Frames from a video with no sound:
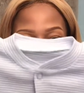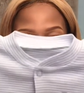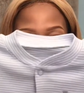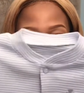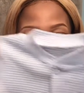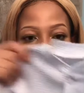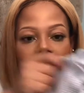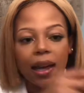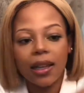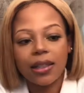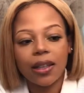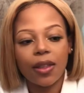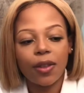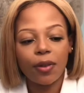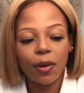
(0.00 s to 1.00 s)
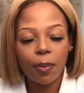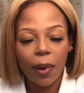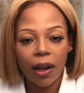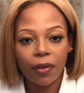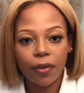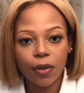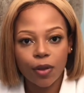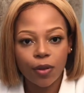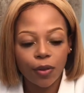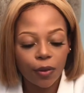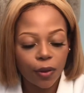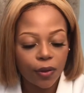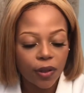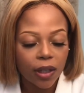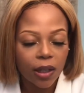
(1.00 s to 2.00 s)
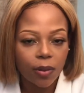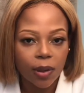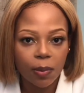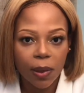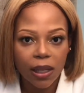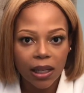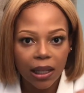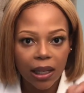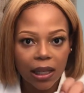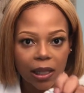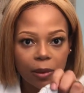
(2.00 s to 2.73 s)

Uh, it's a three pack for 250 It was basically a